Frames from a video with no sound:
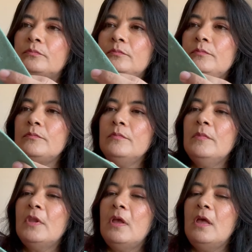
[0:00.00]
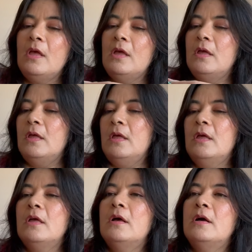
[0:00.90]

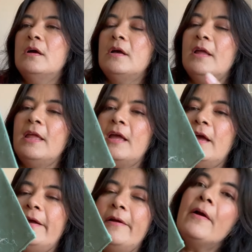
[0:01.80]
Nobody speaks.